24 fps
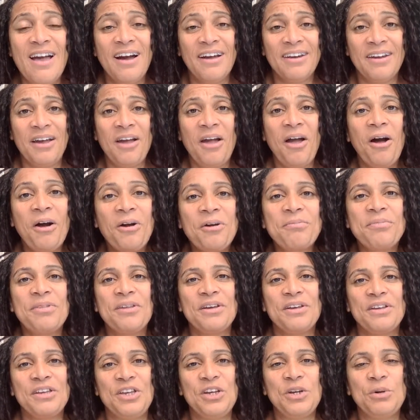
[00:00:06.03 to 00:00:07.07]
And I hope
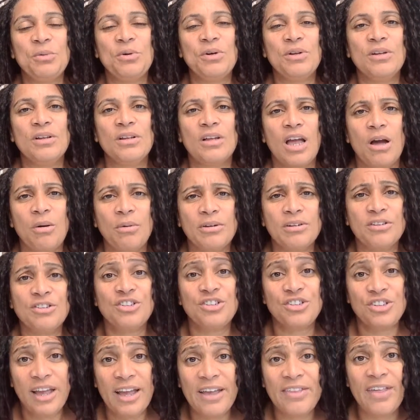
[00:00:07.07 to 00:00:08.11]
that you will go on
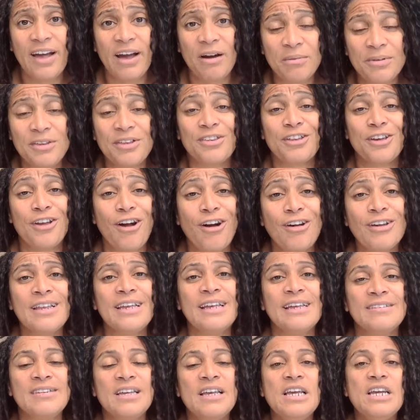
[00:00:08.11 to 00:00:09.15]
and share that with other
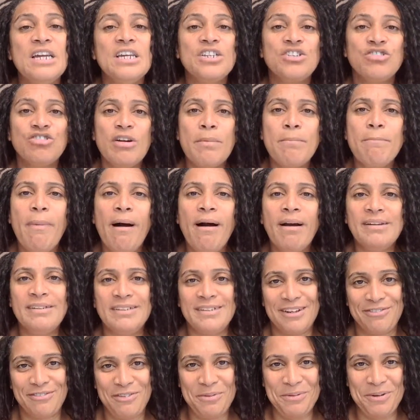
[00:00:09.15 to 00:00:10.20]
colleagues to
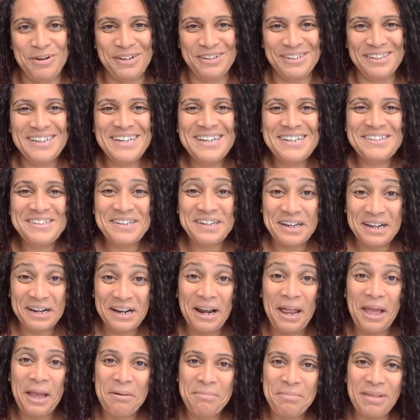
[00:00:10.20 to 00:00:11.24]
remind everyone to
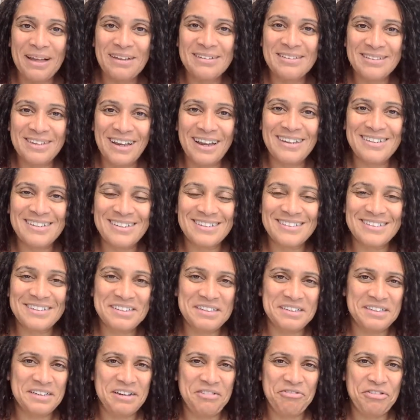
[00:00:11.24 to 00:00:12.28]
claim that status
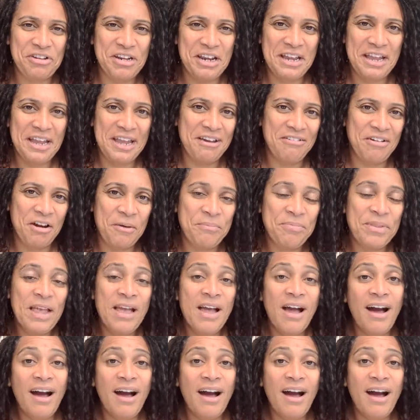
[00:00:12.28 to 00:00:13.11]
as an Everyday Hero.